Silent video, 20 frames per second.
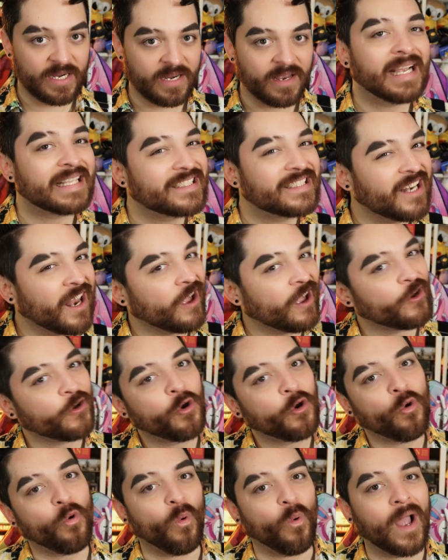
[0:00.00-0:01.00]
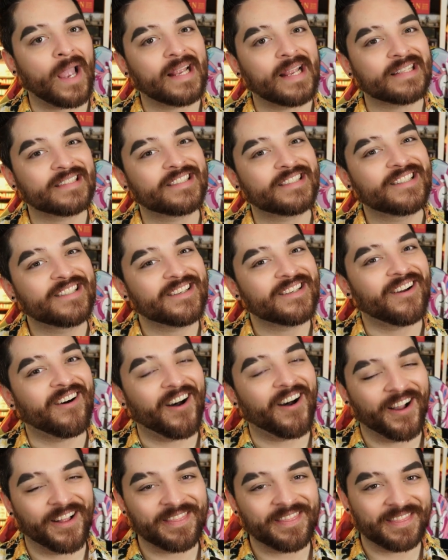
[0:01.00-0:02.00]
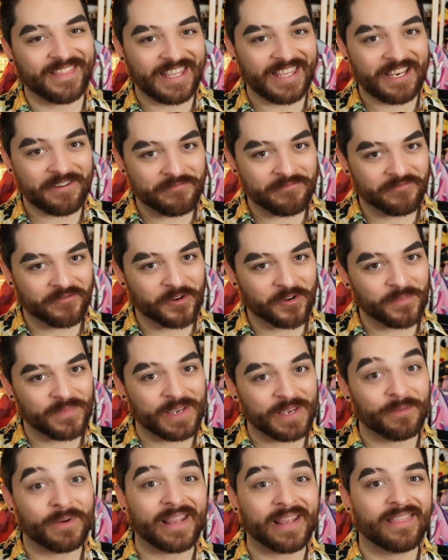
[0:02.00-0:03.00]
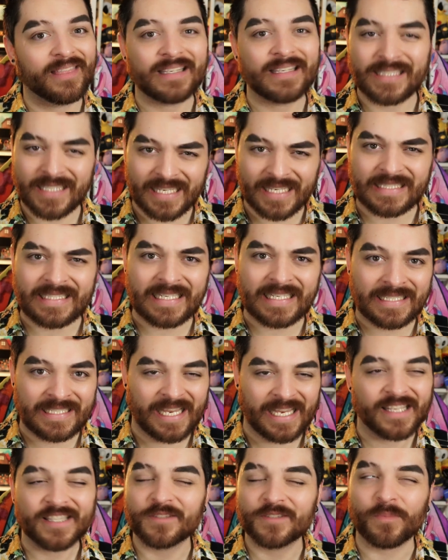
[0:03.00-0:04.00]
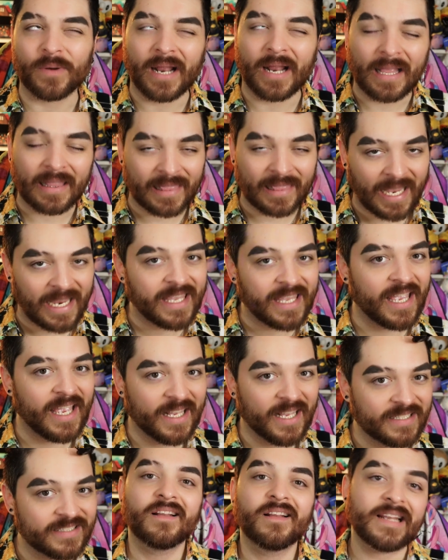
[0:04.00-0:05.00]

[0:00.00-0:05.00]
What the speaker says: It's not quite on theme for me with slits and tits, but I like it.